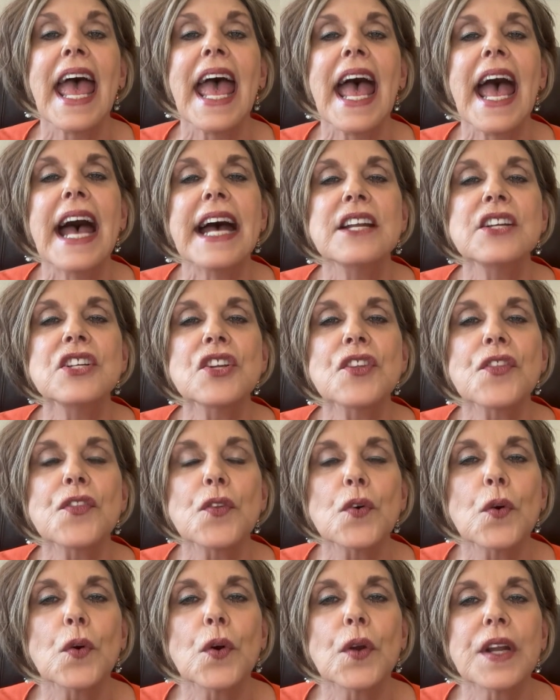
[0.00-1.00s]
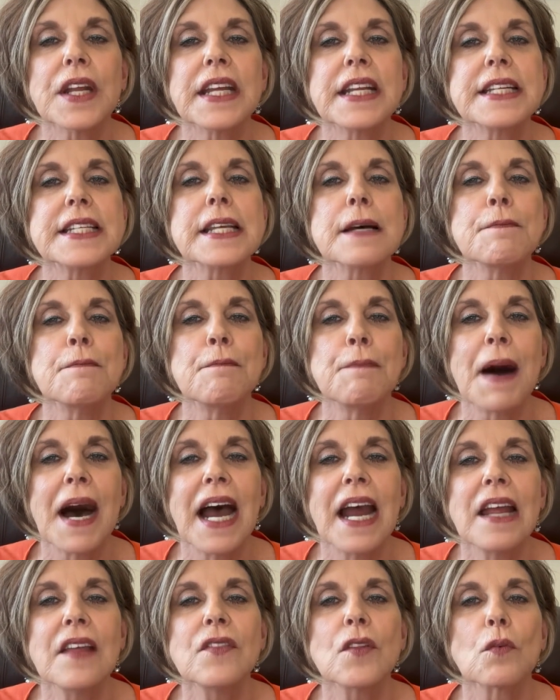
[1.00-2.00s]
and authority to
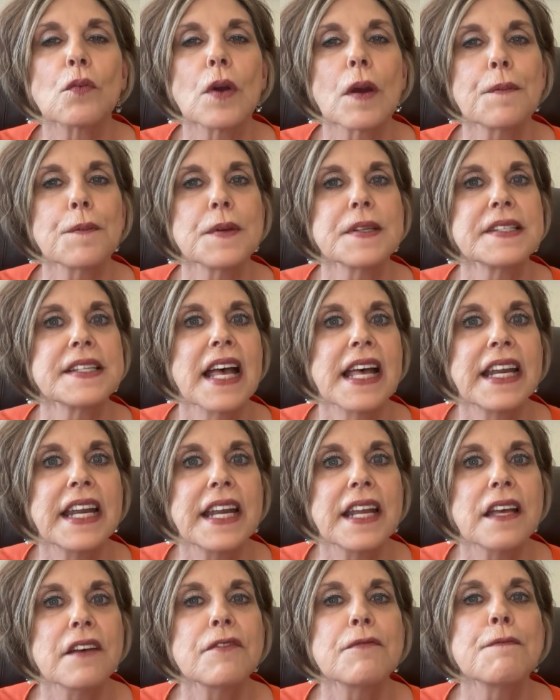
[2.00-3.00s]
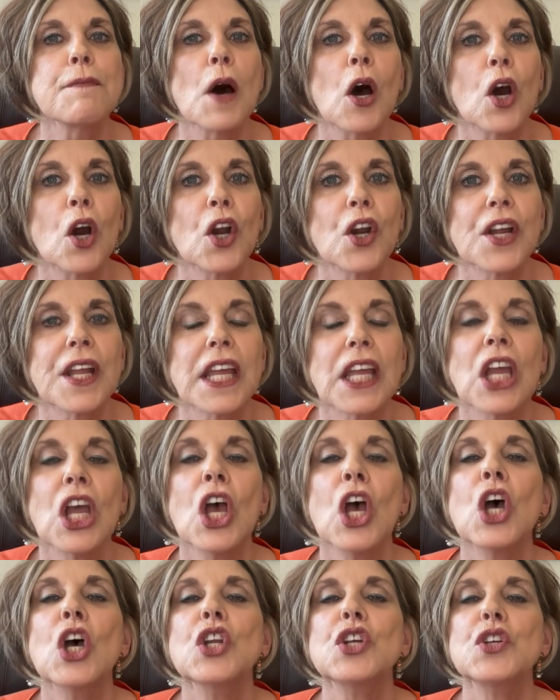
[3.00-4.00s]
bind the representative party
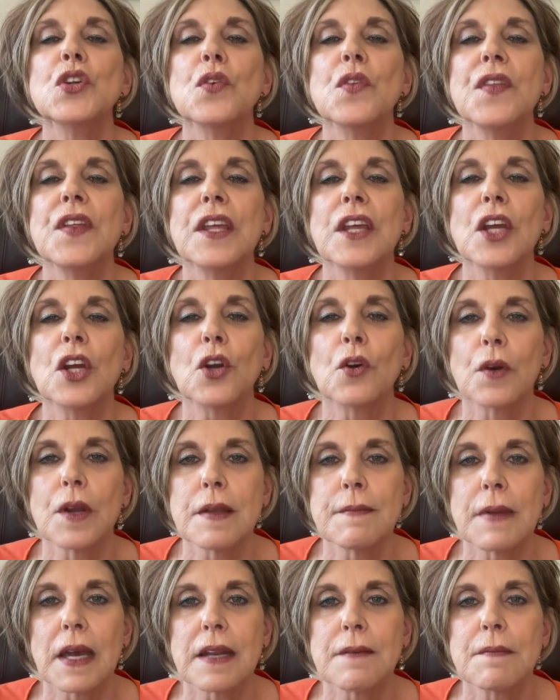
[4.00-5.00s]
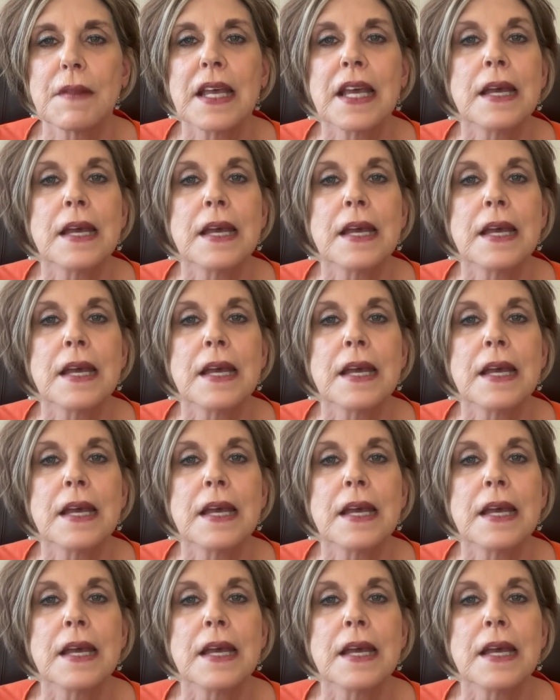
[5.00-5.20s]
to the agreement.